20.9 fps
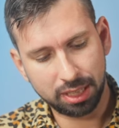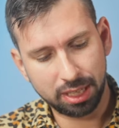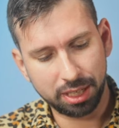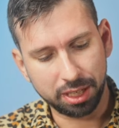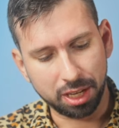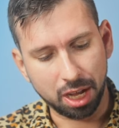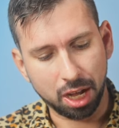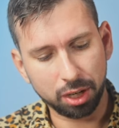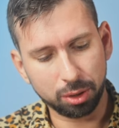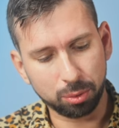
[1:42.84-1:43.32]

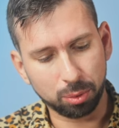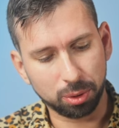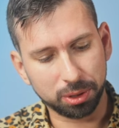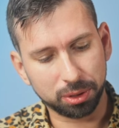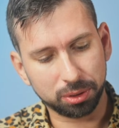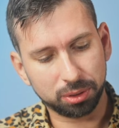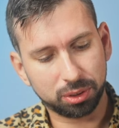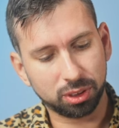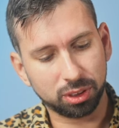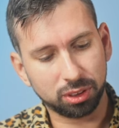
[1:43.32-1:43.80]
The other
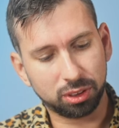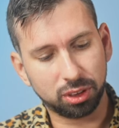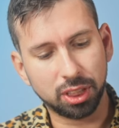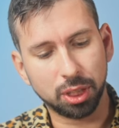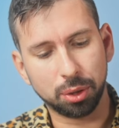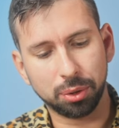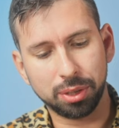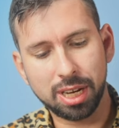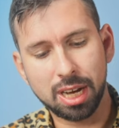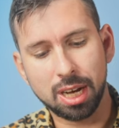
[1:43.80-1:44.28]
road to
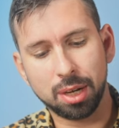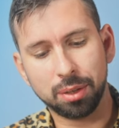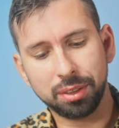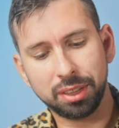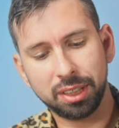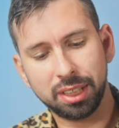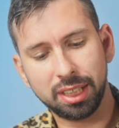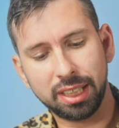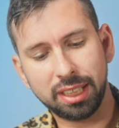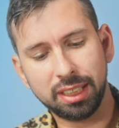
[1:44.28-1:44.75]
go
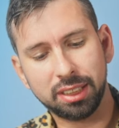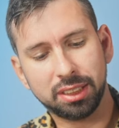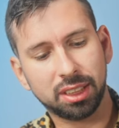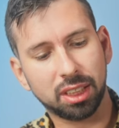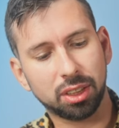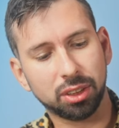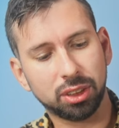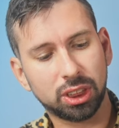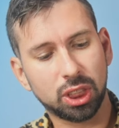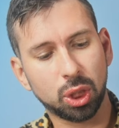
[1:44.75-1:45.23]
down is
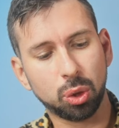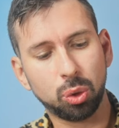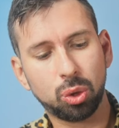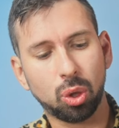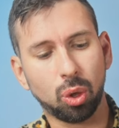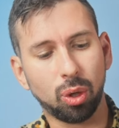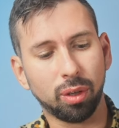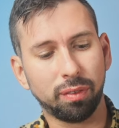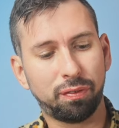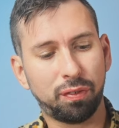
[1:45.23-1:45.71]
a
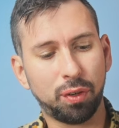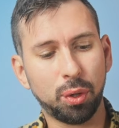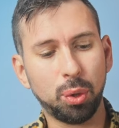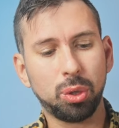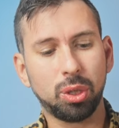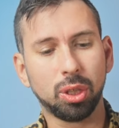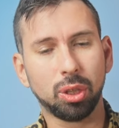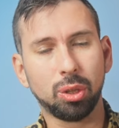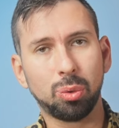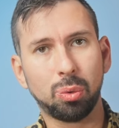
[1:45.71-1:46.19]
so-called
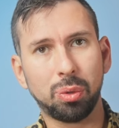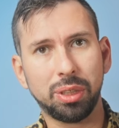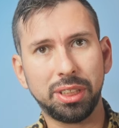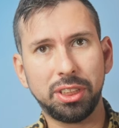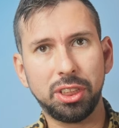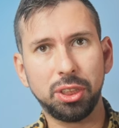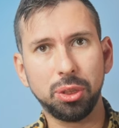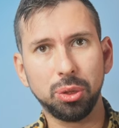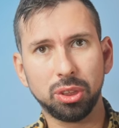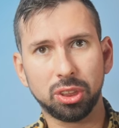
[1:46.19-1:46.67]
focal
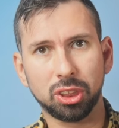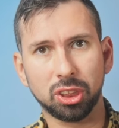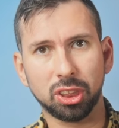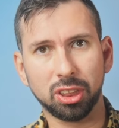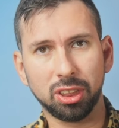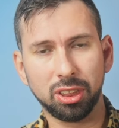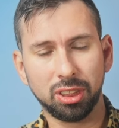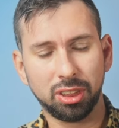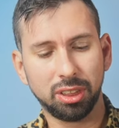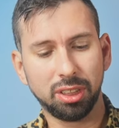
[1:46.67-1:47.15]

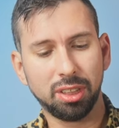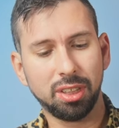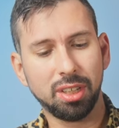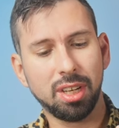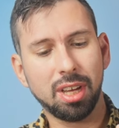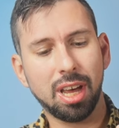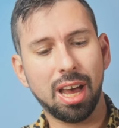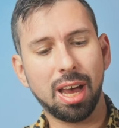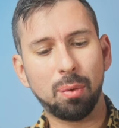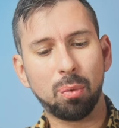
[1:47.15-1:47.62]
reducer,
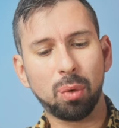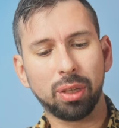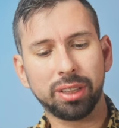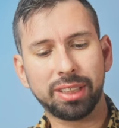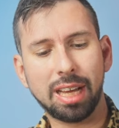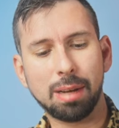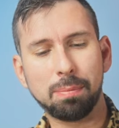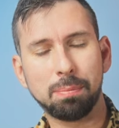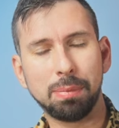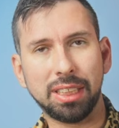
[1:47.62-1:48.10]
and
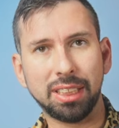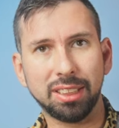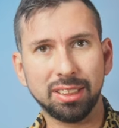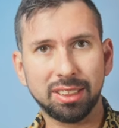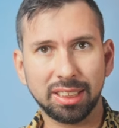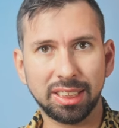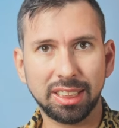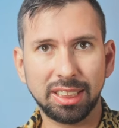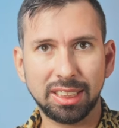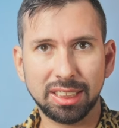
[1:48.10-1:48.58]
what that
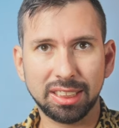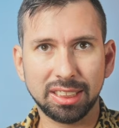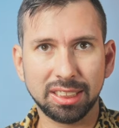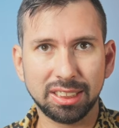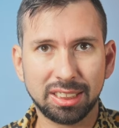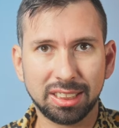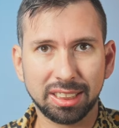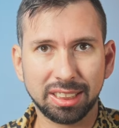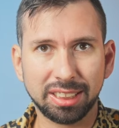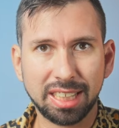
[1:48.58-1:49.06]
means
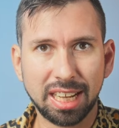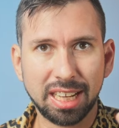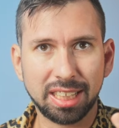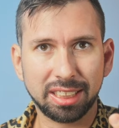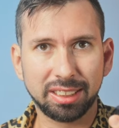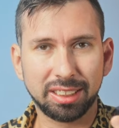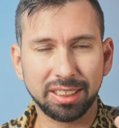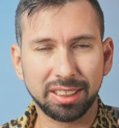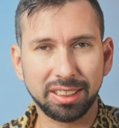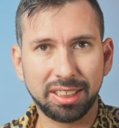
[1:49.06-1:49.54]
is
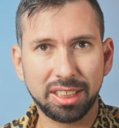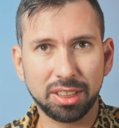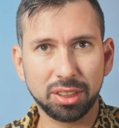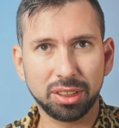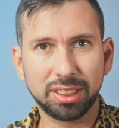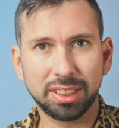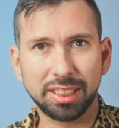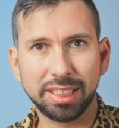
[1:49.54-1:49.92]
that there's